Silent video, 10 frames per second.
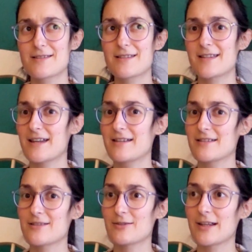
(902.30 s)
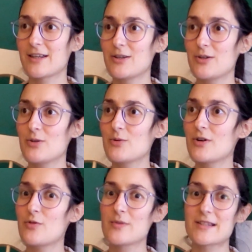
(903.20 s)
state. So like you are
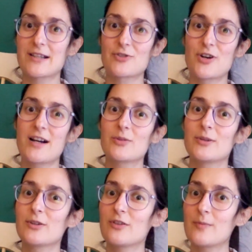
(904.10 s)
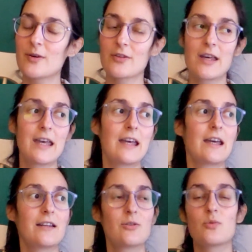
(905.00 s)
almost like drugged when you give birth,
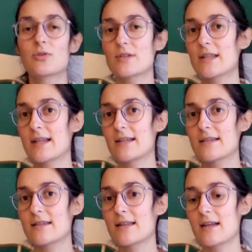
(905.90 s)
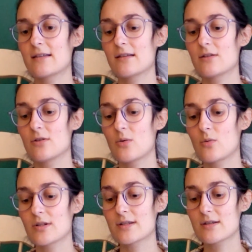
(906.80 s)
and you want to stay in this state. You don't
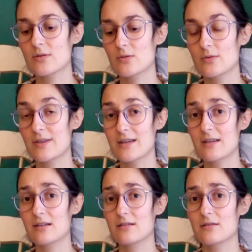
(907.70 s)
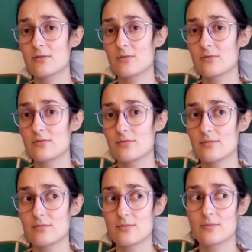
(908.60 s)
want to think
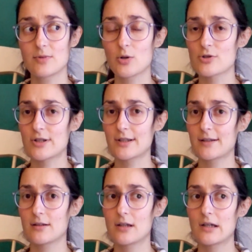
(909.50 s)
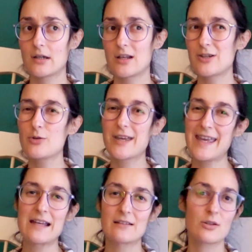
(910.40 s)
logically. You
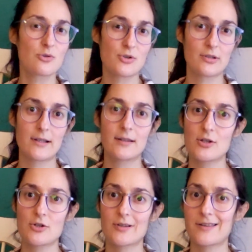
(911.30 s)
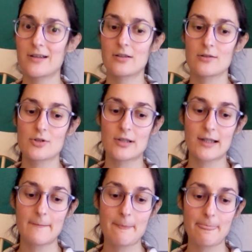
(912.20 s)
can't usually naturally think logically.